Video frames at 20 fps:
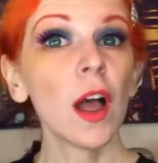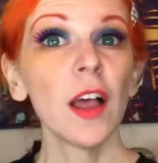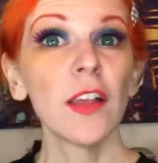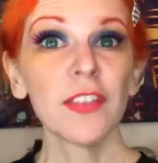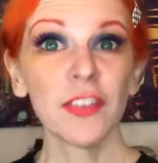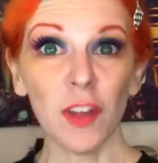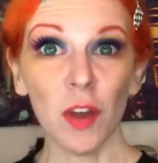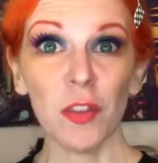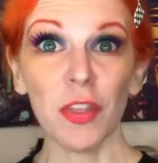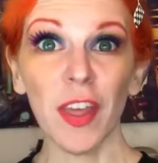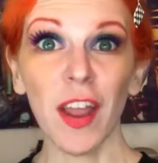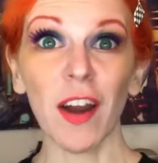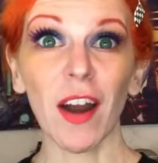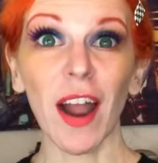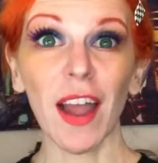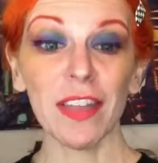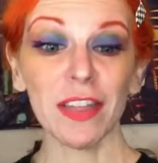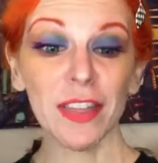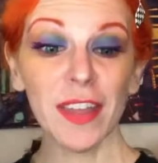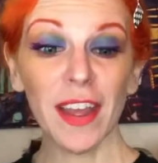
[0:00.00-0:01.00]
So there,
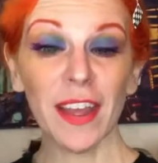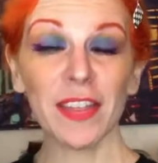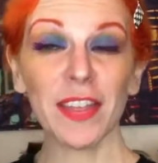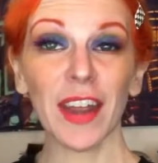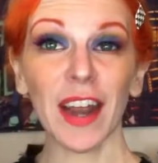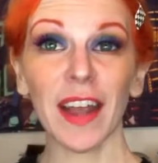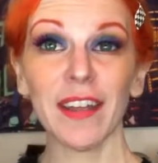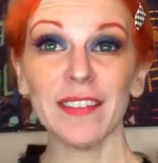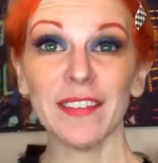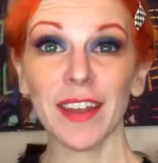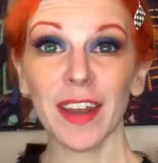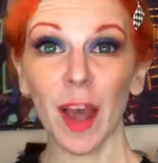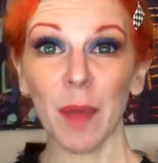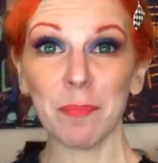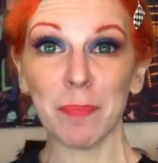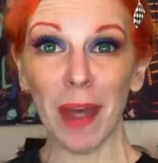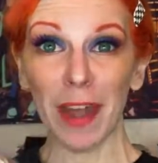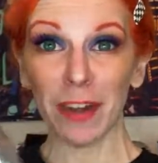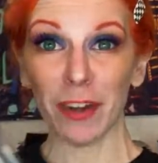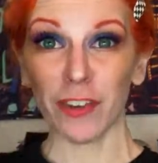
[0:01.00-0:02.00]
I think that I did
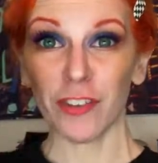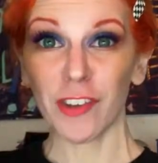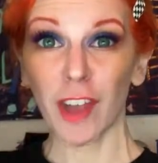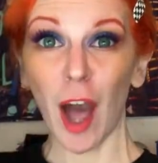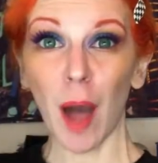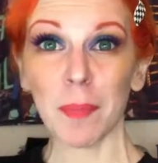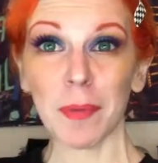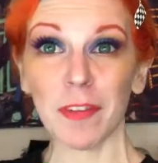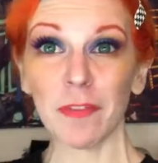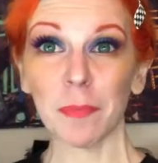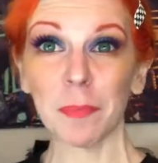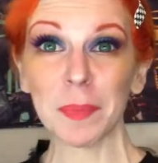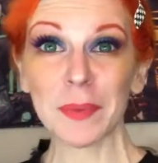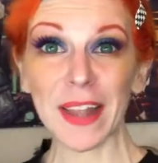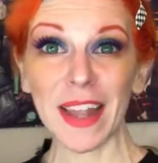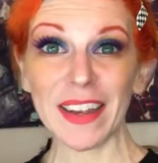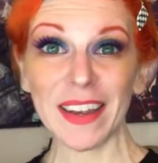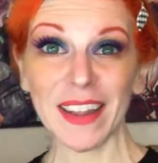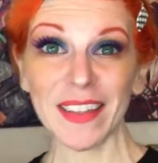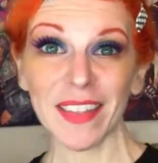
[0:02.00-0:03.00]
a better job of
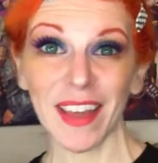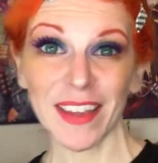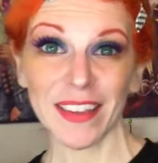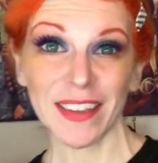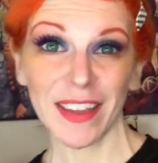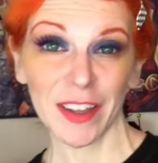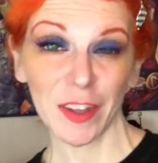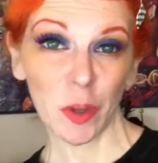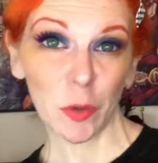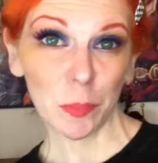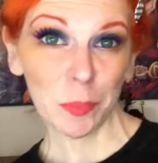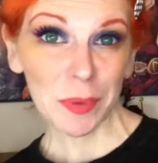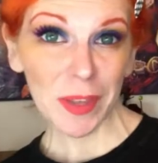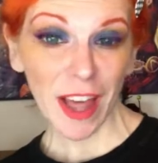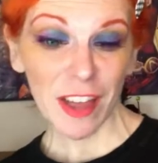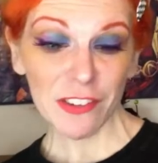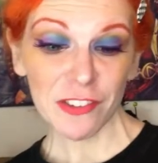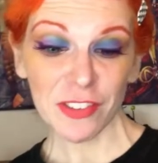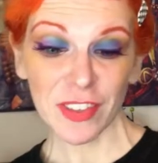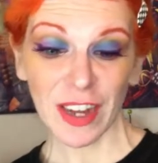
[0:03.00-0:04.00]
blending that yellow
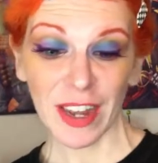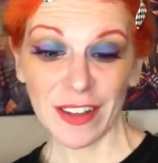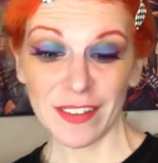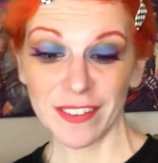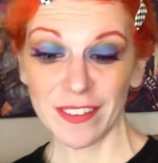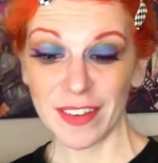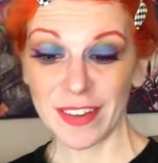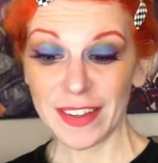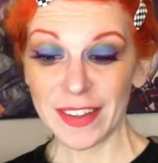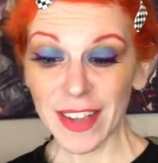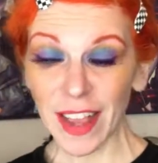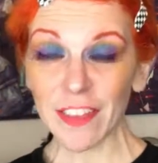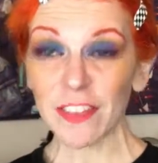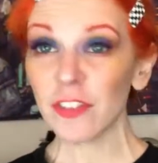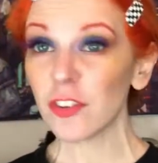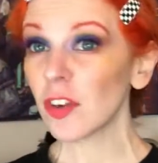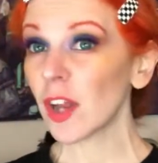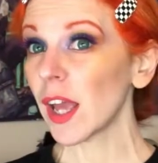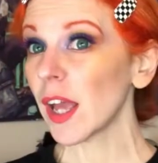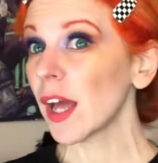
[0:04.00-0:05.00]
blush than I did
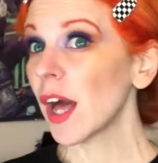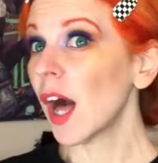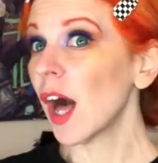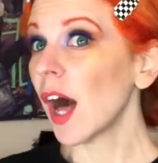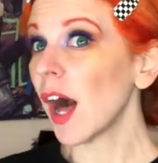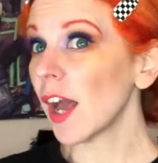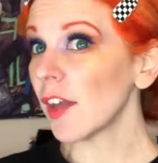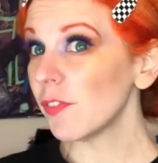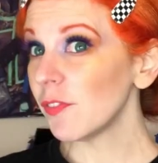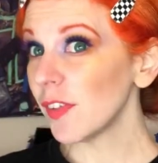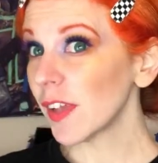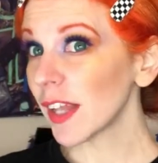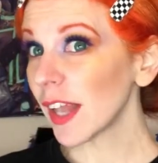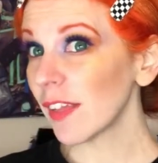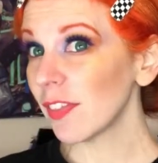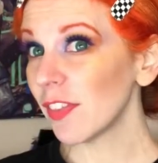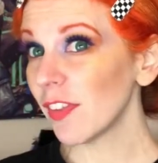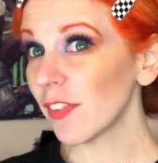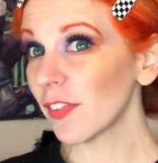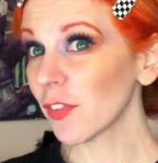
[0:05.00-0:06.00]
yesterday. I feel
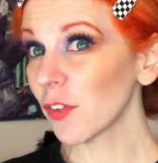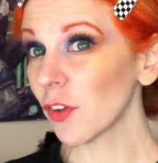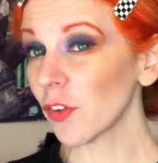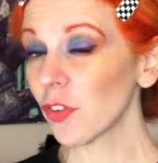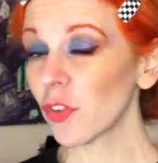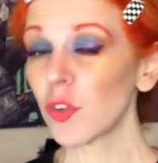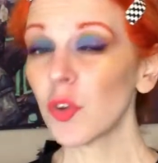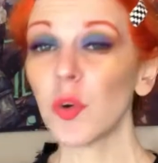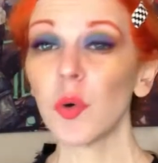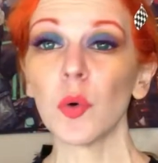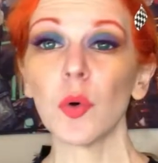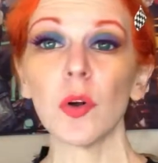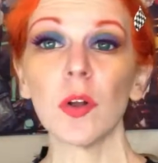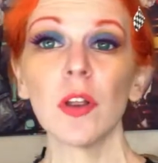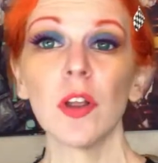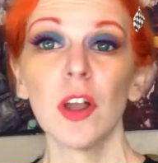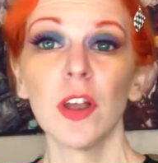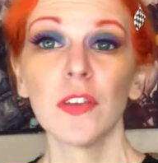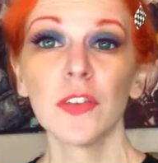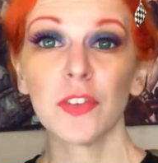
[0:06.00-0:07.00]
like this looks
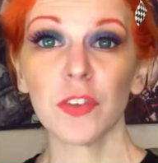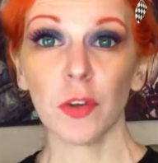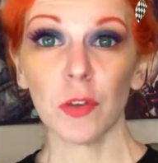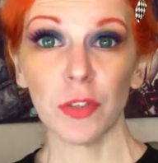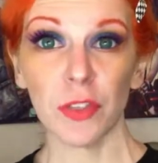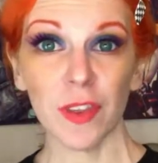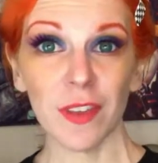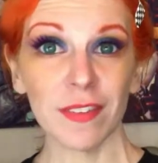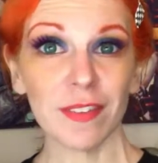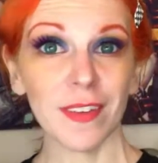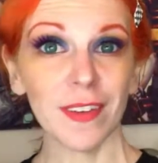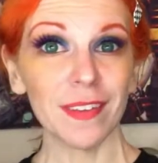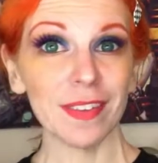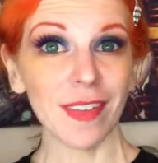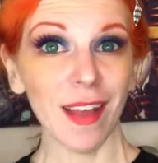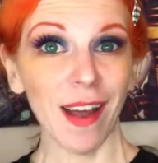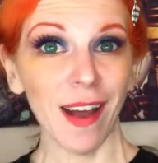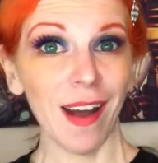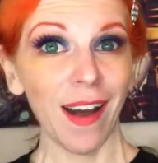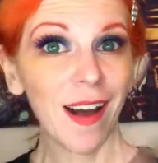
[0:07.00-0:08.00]
cool, so this is
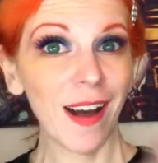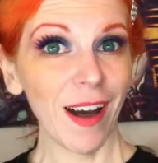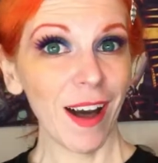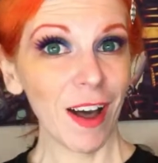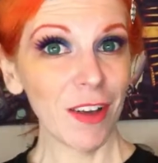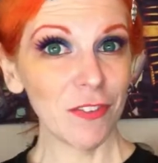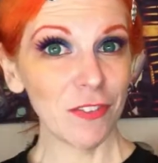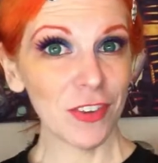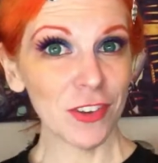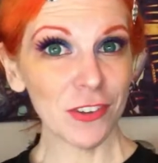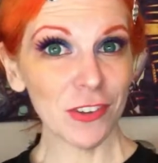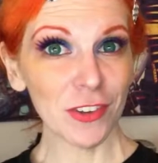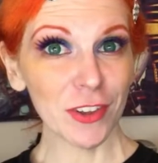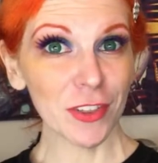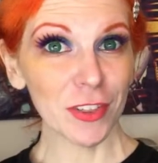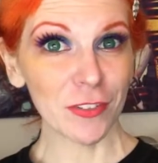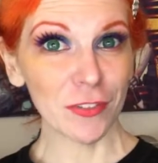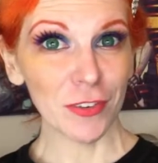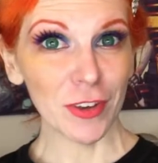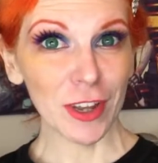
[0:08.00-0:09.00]

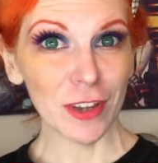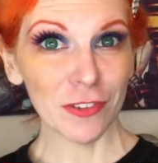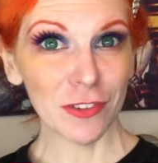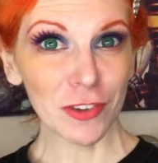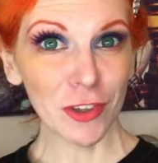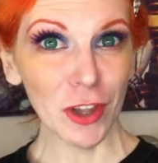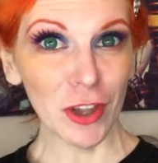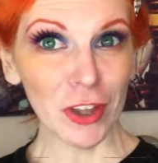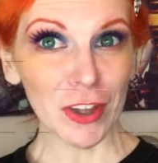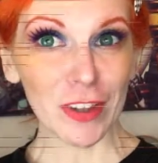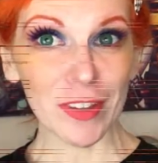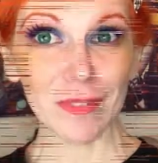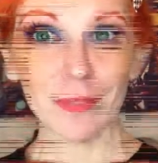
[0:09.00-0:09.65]
officially the finished look.